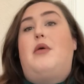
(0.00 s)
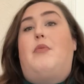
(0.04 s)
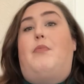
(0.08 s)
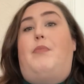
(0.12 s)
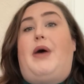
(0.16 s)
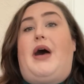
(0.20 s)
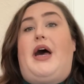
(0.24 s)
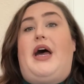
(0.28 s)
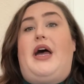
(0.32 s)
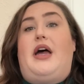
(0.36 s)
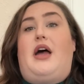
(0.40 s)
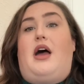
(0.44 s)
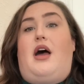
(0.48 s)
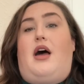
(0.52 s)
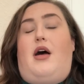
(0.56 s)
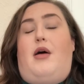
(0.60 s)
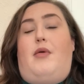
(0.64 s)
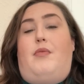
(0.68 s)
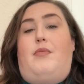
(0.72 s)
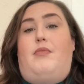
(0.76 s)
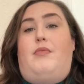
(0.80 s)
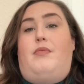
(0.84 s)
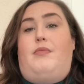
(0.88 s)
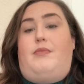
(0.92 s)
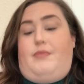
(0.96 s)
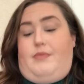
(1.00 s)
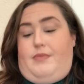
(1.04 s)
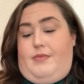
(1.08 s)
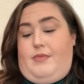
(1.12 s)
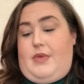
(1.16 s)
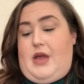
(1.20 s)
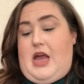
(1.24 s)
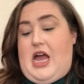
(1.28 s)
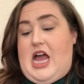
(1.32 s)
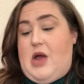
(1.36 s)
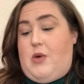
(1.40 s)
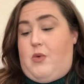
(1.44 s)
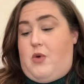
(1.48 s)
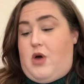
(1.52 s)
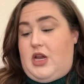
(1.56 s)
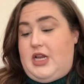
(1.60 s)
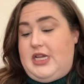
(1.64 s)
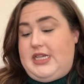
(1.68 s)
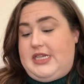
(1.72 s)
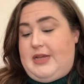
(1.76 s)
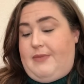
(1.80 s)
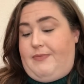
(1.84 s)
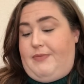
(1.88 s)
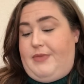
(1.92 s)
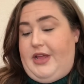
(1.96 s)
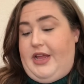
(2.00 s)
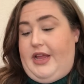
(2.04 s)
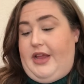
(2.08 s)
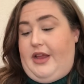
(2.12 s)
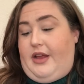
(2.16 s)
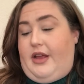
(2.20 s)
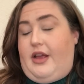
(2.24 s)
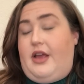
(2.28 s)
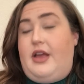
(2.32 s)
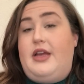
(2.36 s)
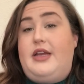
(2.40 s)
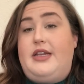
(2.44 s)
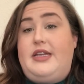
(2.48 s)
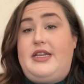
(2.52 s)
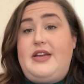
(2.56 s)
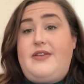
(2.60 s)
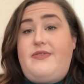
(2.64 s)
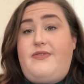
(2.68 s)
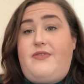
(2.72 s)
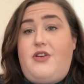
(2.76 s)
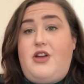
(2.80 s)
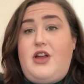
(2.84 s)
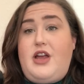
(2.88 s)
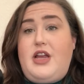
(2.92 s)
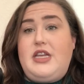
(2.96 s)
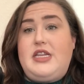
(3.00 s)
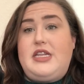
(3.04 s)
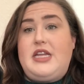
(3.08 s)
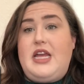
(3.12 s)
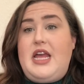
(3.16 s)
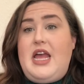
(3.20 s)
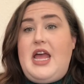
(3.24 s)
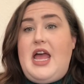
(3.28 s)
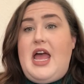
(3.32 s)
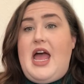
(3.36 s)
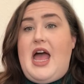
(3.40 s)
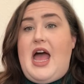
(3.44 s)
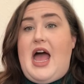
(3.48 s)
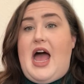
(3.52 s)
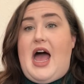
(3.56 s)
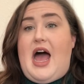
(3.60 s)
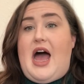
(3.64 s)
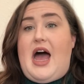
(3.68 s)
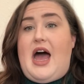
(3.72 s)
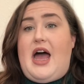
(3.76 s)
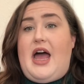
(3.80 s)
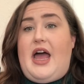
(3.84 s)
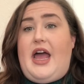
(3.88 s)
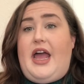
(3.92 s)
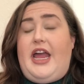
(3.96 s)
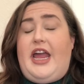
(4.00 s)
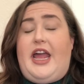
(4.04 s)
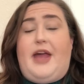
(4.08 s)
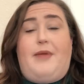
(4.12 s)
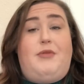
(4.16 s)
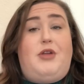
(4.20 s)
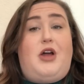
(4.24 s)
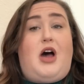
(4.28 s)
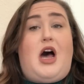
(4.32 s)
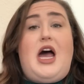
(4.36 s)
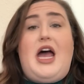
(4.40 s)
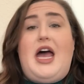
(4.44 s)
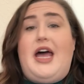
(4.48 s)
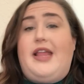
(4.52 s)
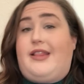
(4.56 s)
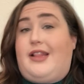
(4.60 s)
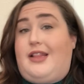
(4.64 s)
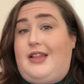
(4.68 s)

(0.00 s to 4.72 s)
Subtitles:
but I wanted something different. I am not at